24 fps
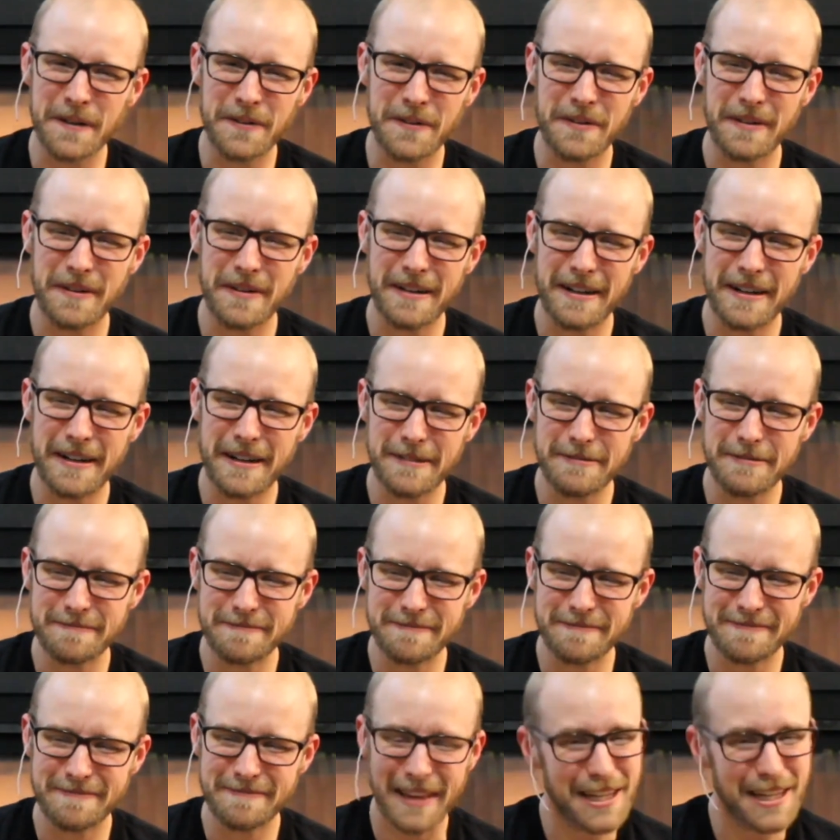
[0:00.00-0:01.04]
So um,
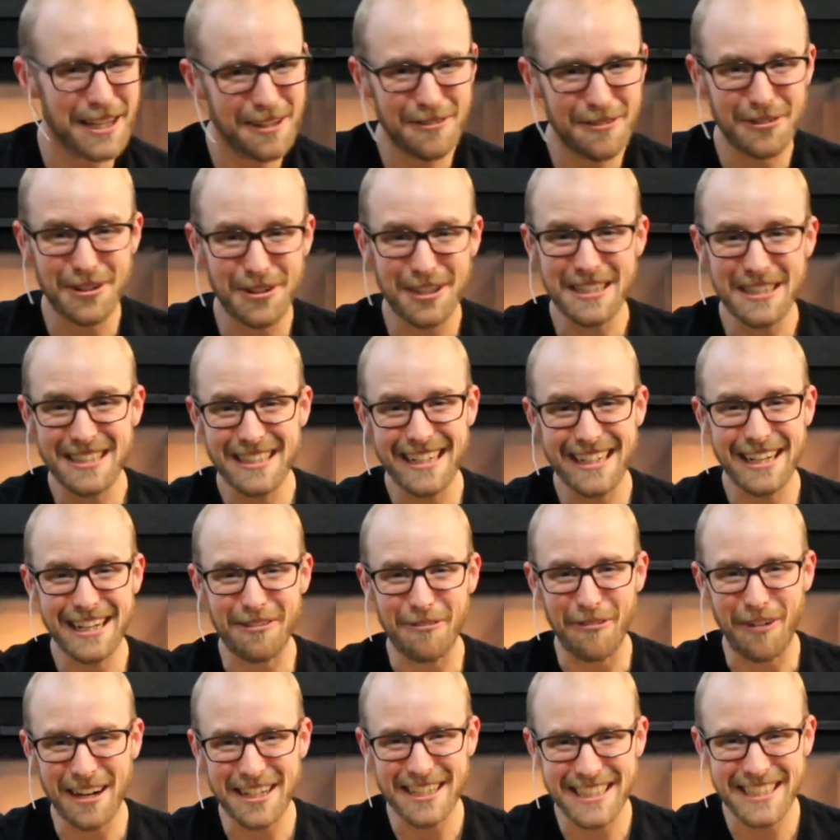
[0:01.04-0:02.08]
thank you for
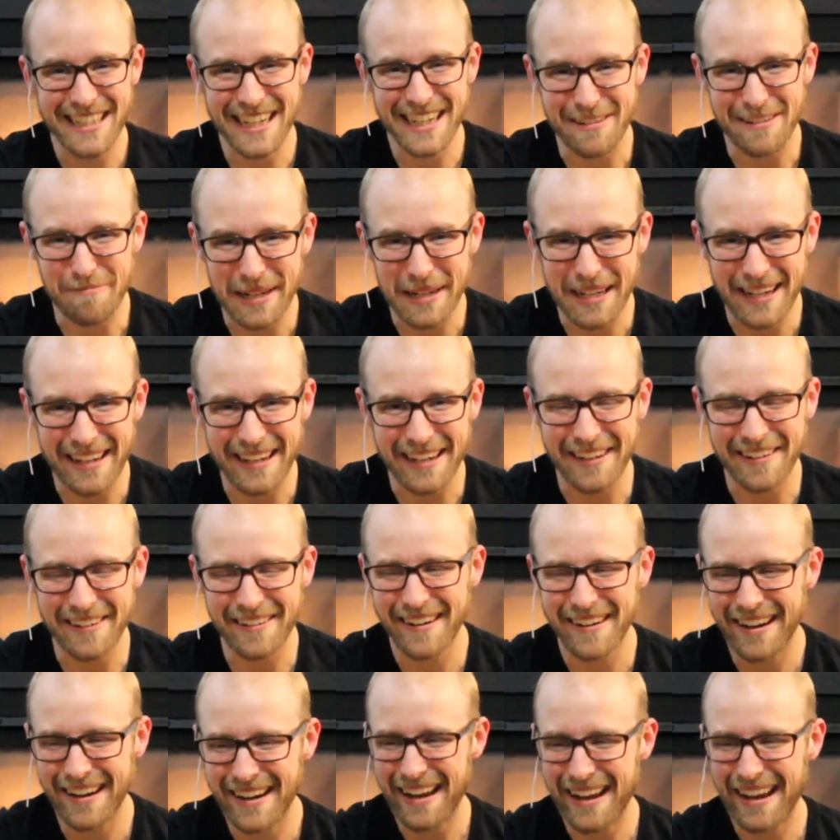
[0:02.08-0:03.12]
listening and watching and being
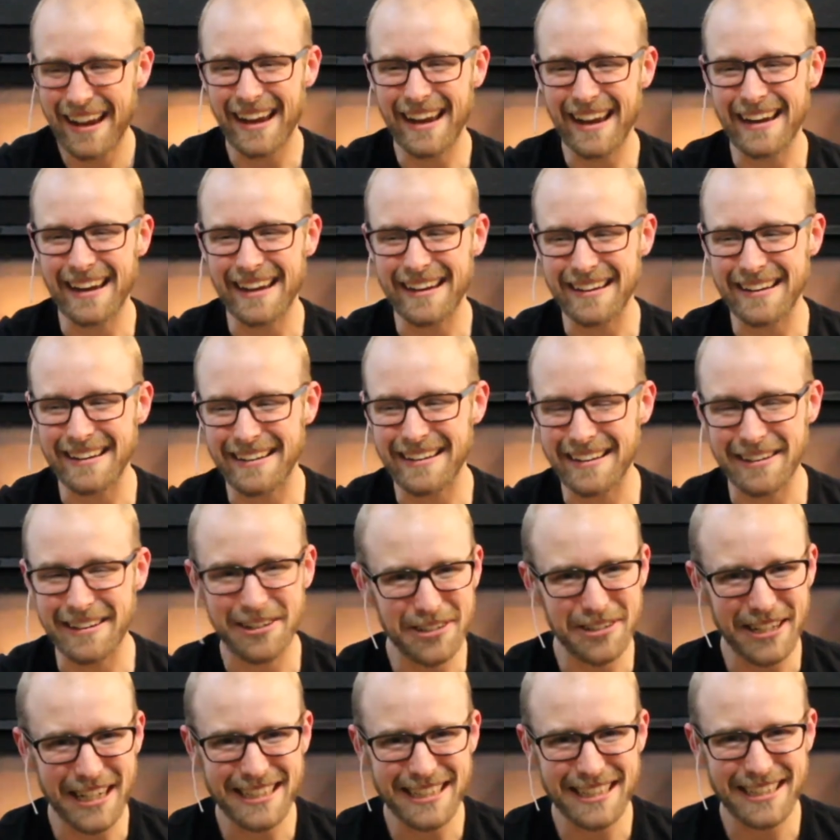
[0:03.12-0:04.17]
here. And
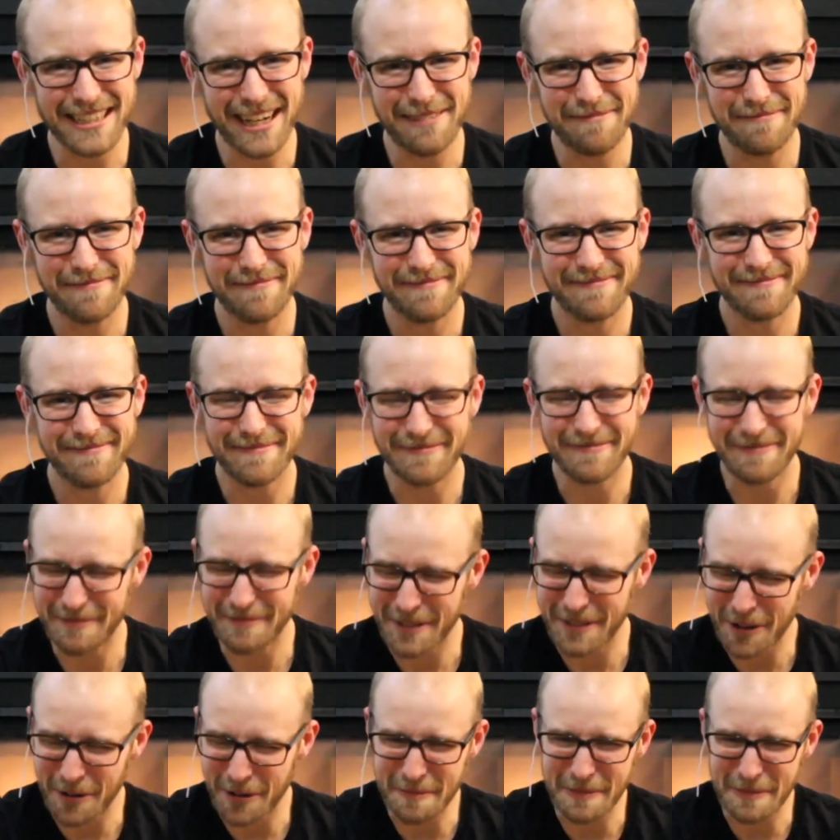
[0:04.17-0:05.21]
until next time,
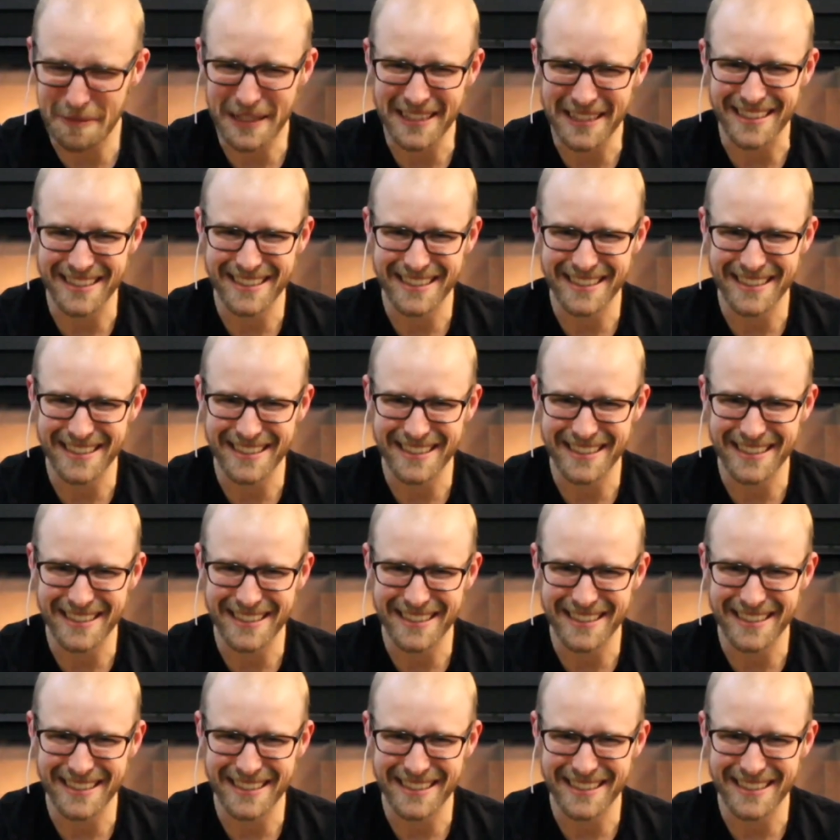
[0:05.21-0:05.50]
go in